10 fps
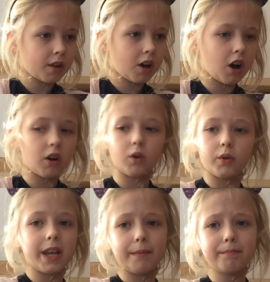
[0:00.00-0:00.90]
her or
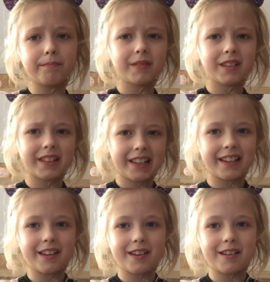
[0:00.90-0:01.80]
him.
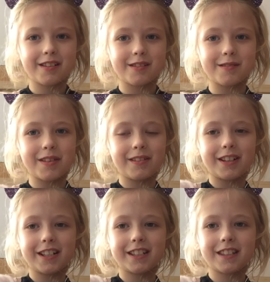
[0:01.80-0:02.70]
So there
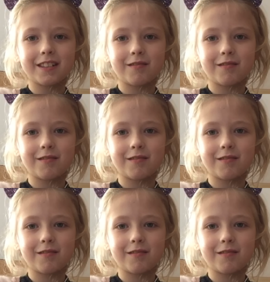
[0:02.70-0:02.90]
it is.